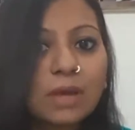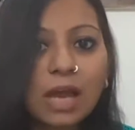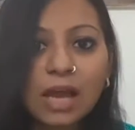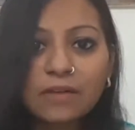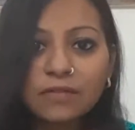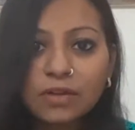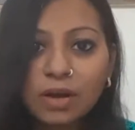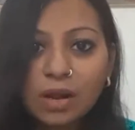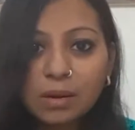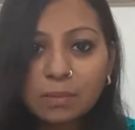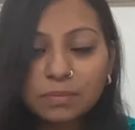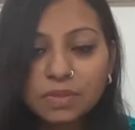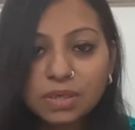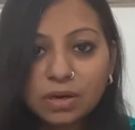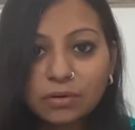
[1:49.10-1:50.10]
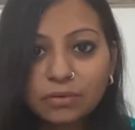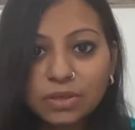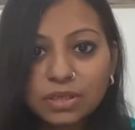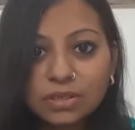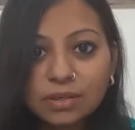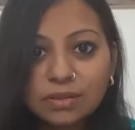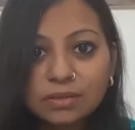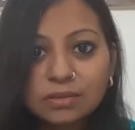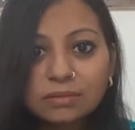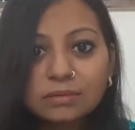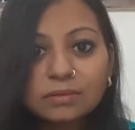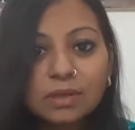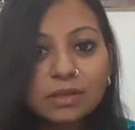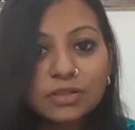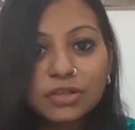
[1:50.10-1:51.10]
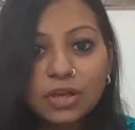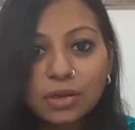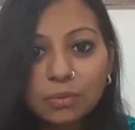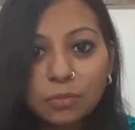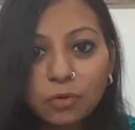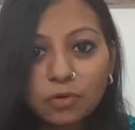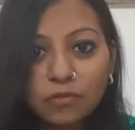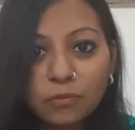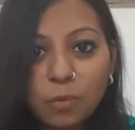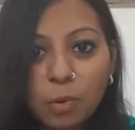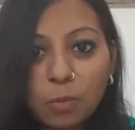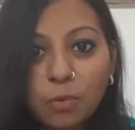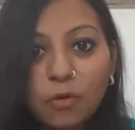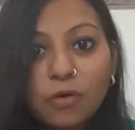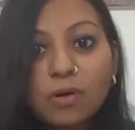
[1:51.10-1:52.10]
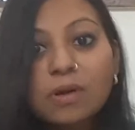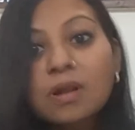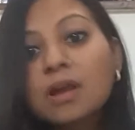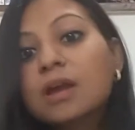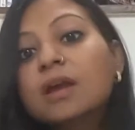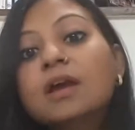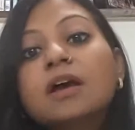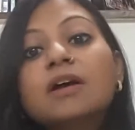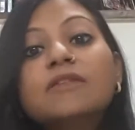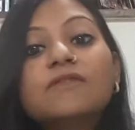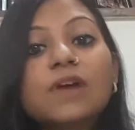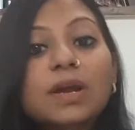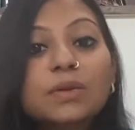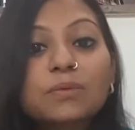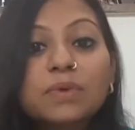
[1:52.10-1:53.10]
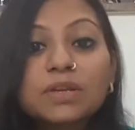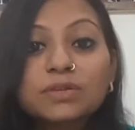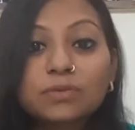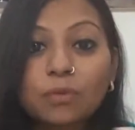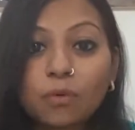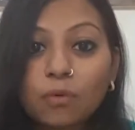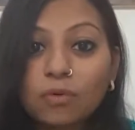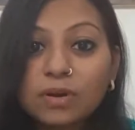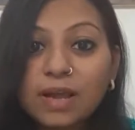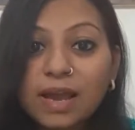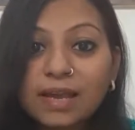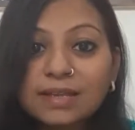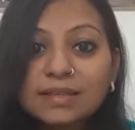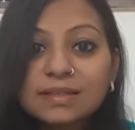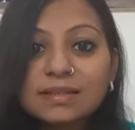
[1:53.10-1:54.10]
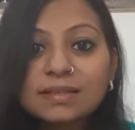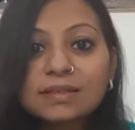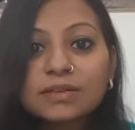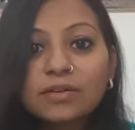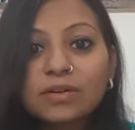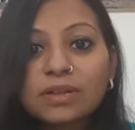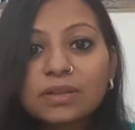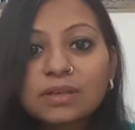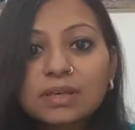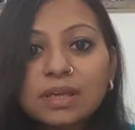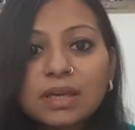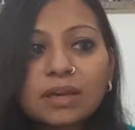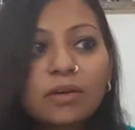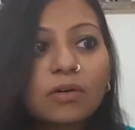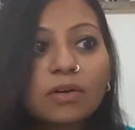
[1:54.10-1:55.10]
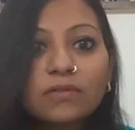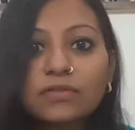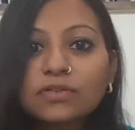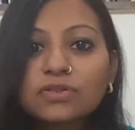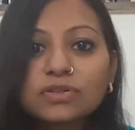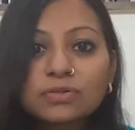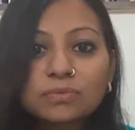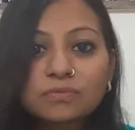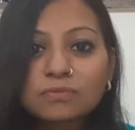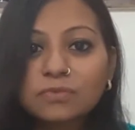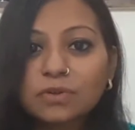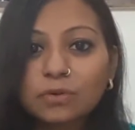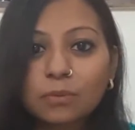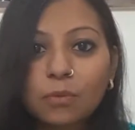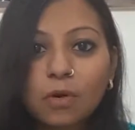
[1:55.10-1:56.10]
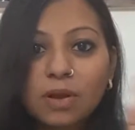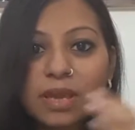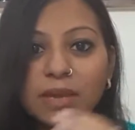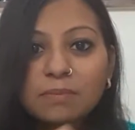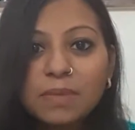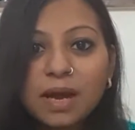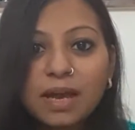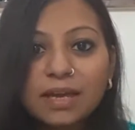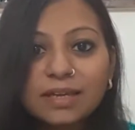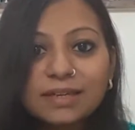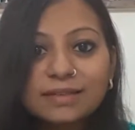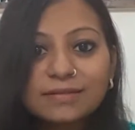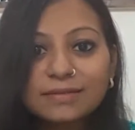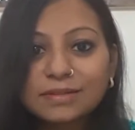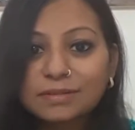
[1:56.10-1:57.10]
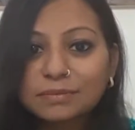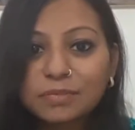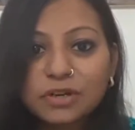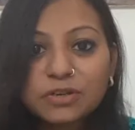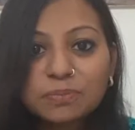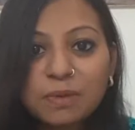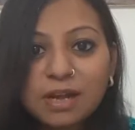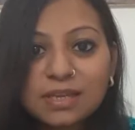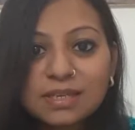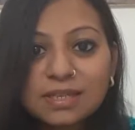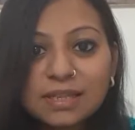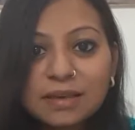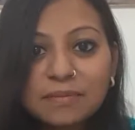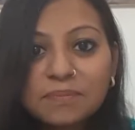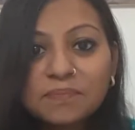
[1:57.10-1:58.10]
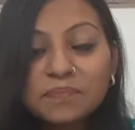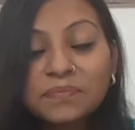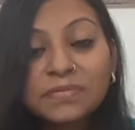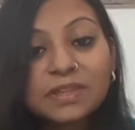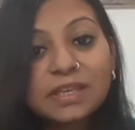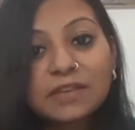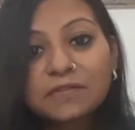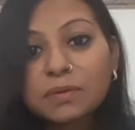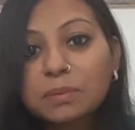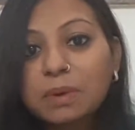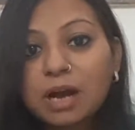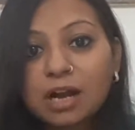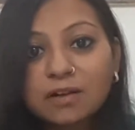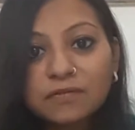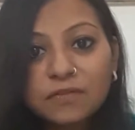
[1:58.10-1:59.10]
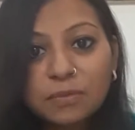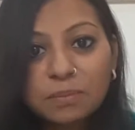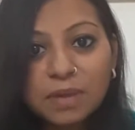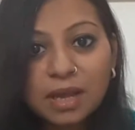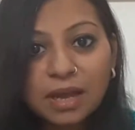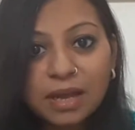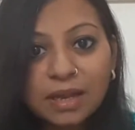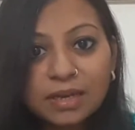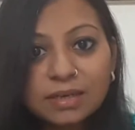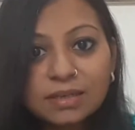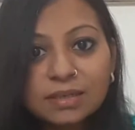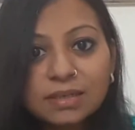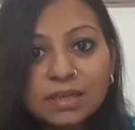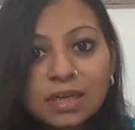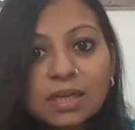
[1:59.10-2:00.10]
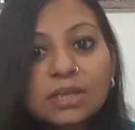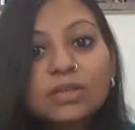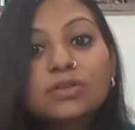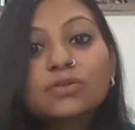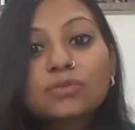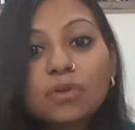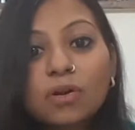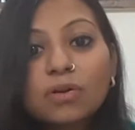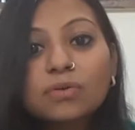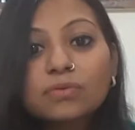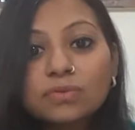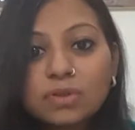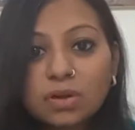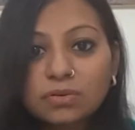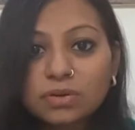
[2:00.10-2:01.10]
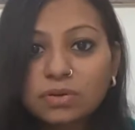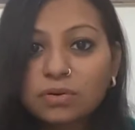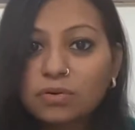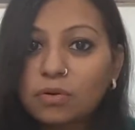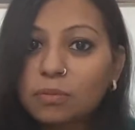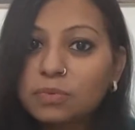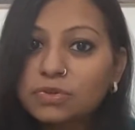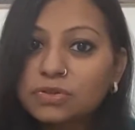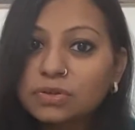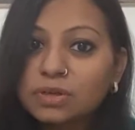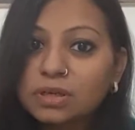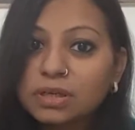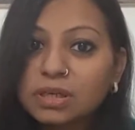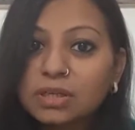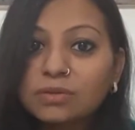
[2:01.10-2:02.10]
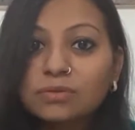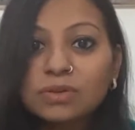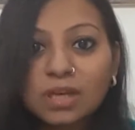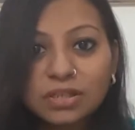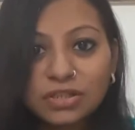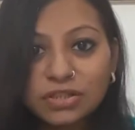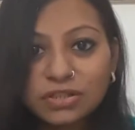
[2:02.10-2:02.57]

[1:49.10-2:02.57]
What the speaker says: have your arms around each other, share a bowl of popcorn, find ways to hold hands during the day, or if you're just walking by, brush past them, give them a hug from behind. Do not lose out on an opportunity to touch